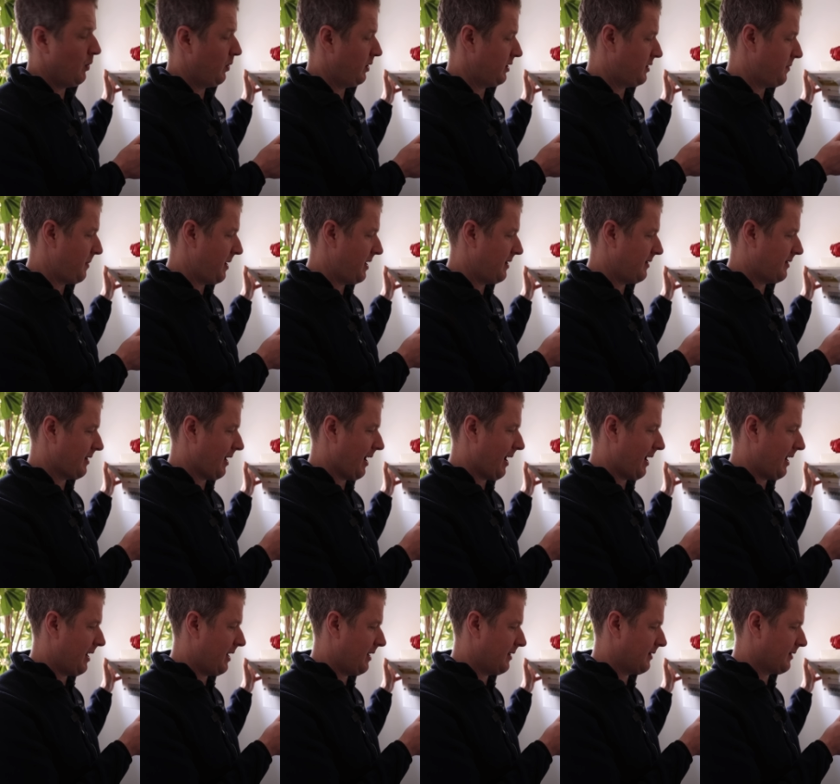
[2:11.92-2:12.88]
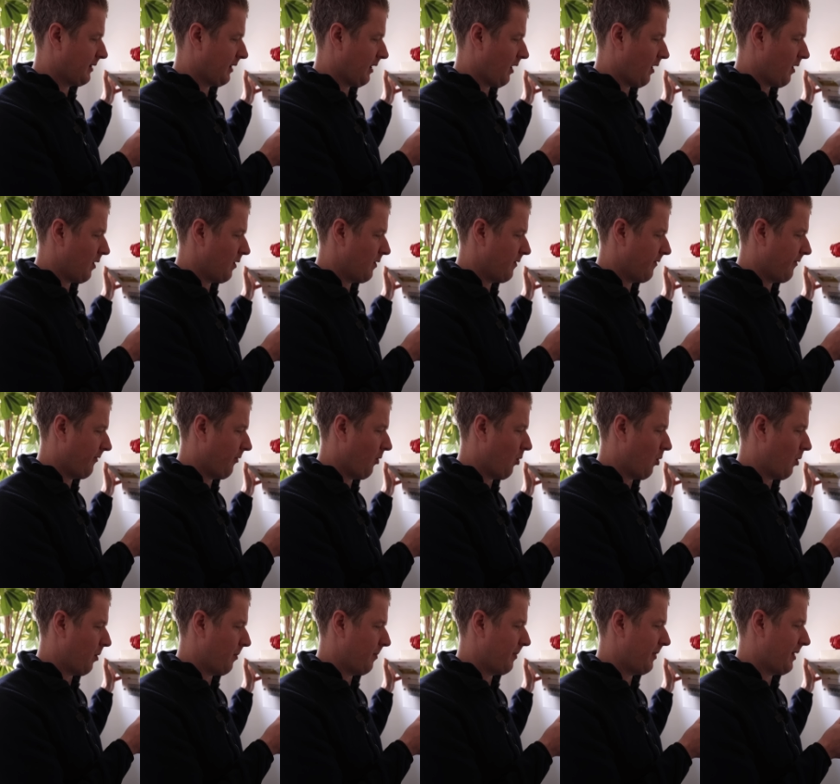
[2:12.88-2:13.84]
which means that in its current
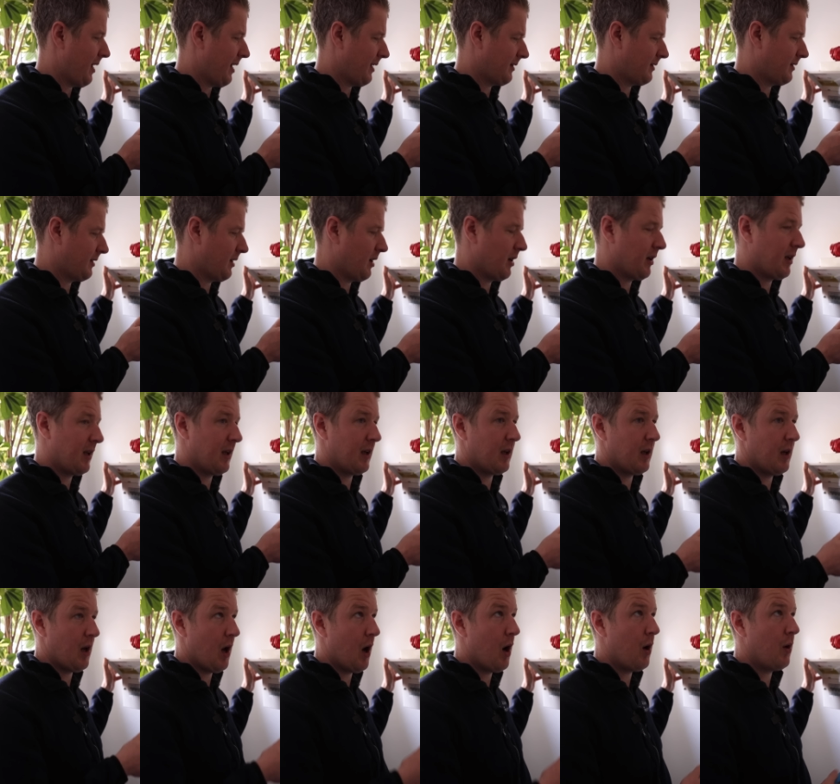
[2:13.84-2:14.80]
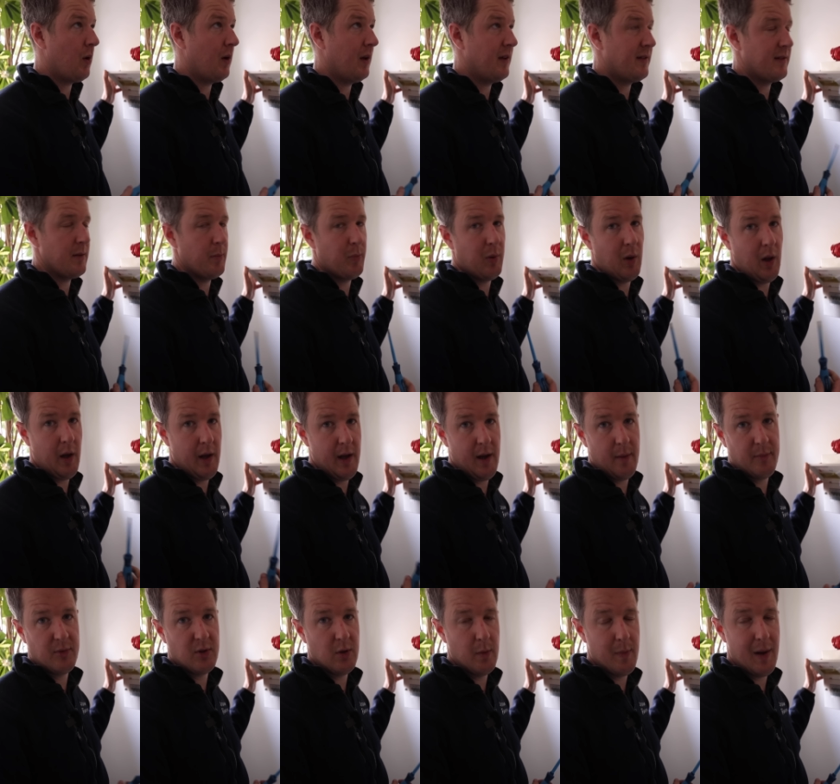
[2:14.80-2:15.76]
form, that circuit can only supply
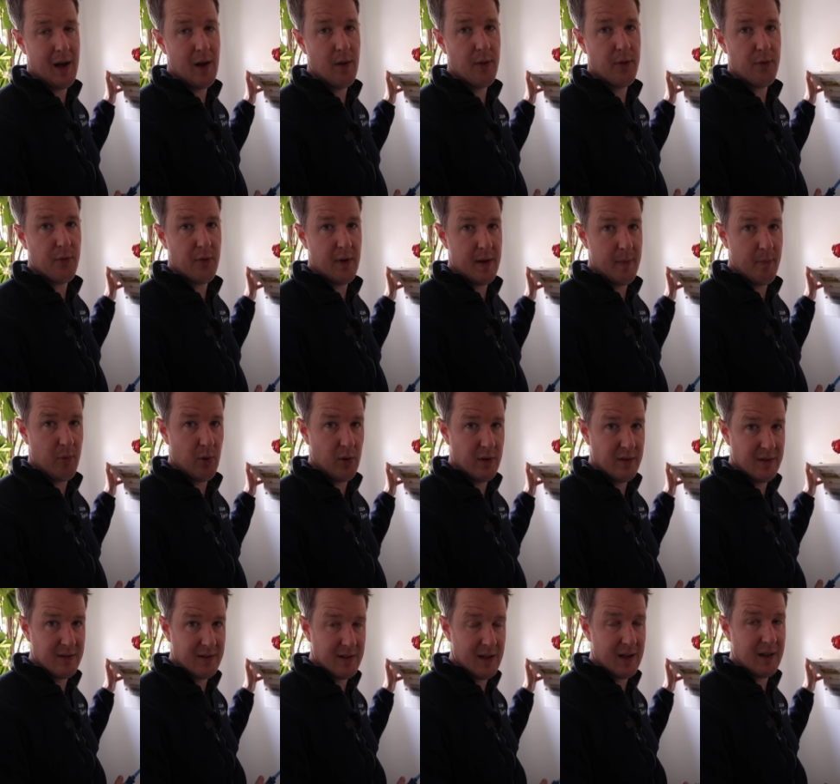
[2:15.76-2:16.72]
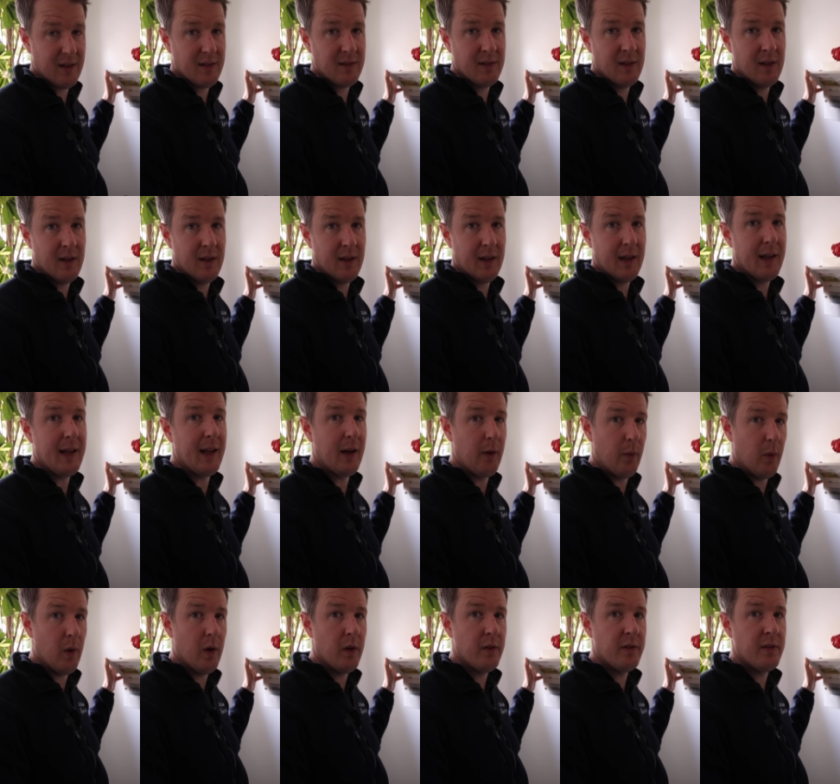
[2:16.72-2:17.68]
up to about 3.6
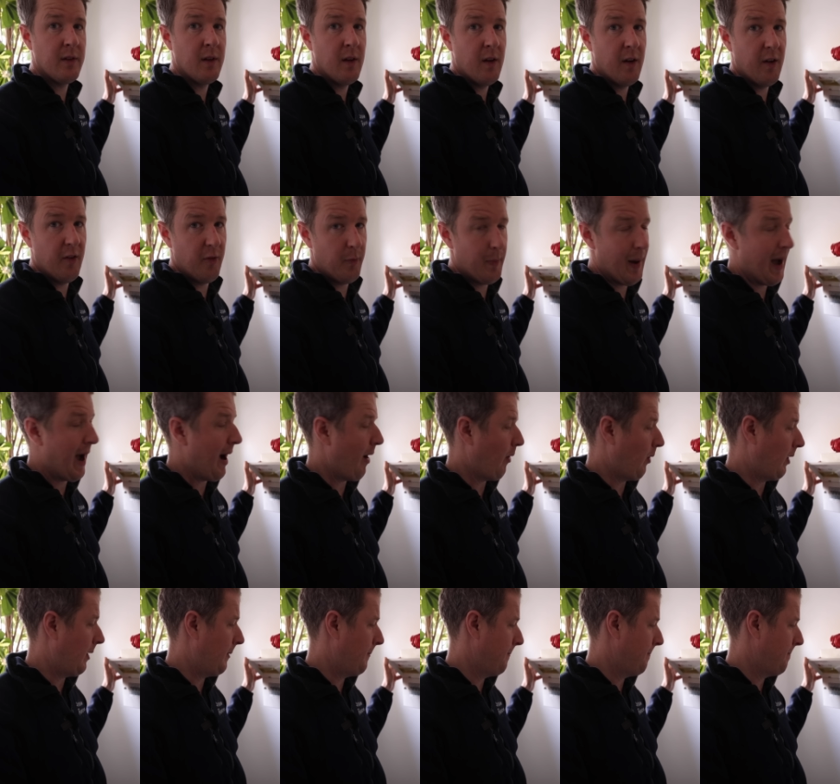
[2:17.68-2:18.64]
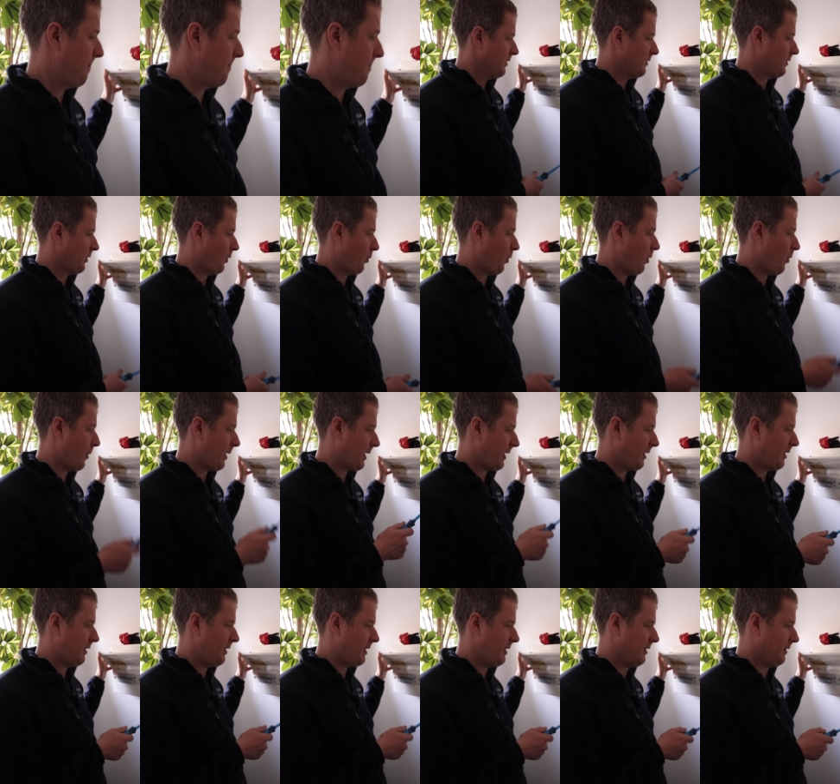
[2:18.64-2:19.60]
kilowatts of power. So what we're
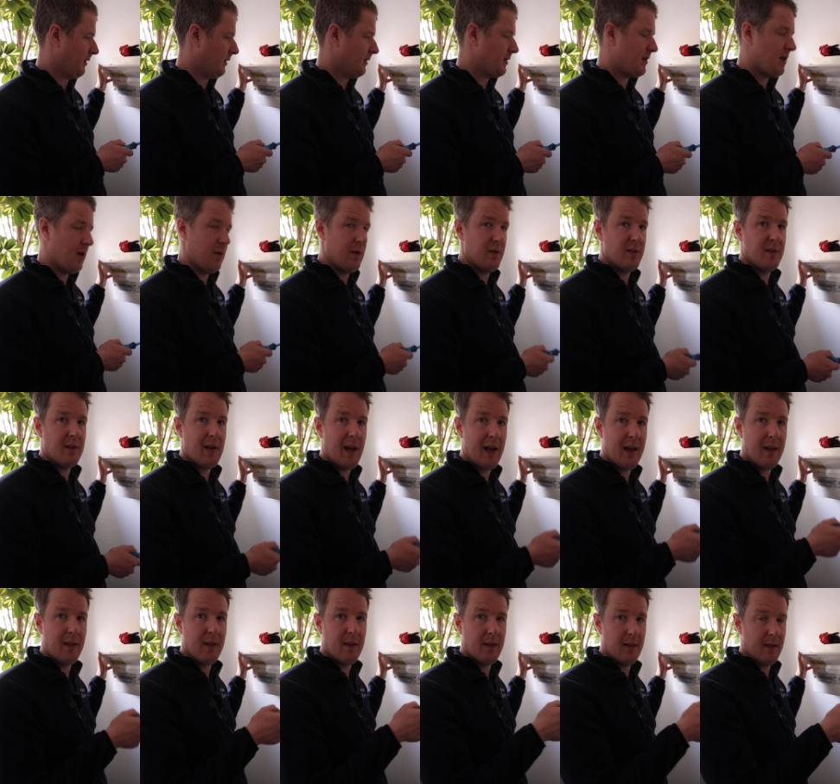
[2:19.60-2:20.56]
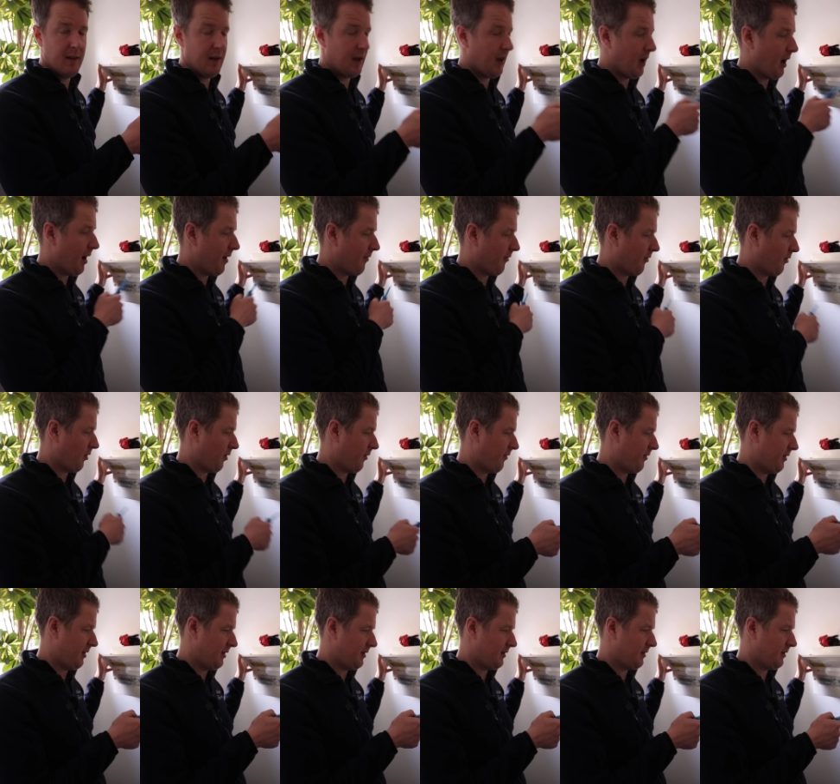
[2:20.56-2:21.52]
gonna need to do is take the cover
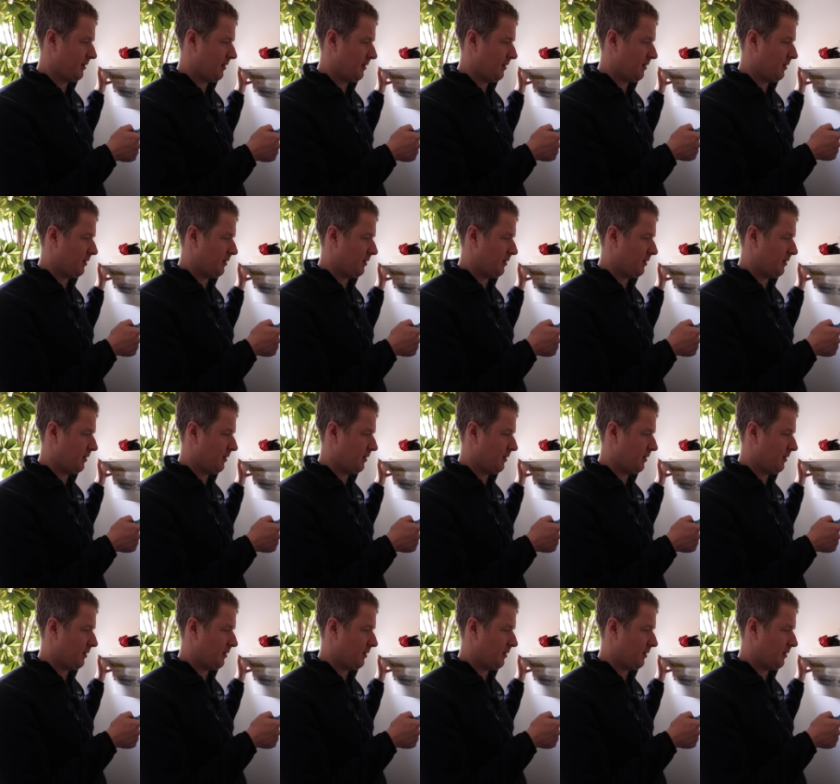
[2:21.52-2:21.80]
off this